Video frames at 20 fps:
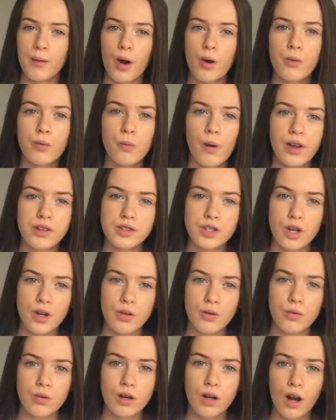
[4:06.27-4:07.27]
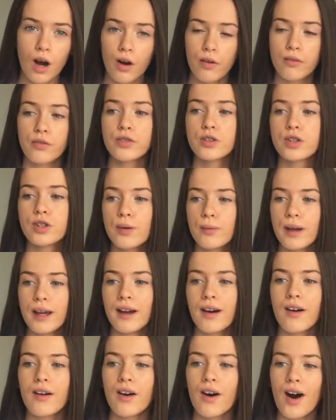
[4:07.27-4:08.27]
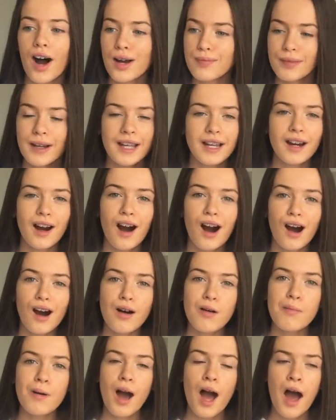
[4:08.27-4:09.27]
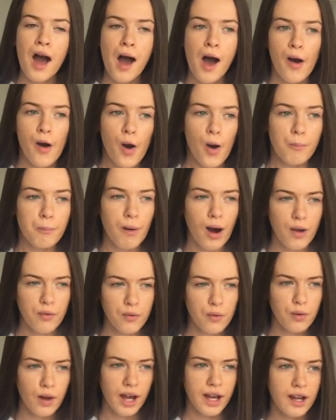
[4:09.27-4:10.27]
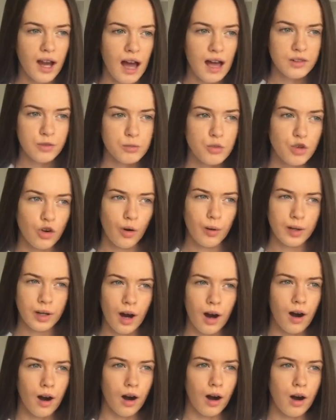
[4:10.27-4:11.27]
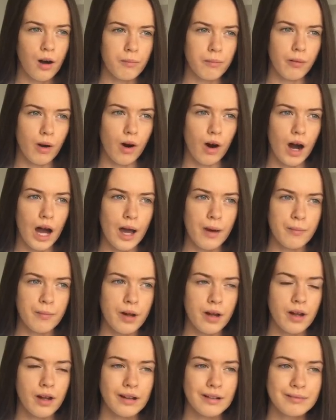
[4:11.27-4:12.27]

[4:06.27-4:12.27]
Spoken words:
I always do love doing eye makeup, but I feel like as I'm growing up, I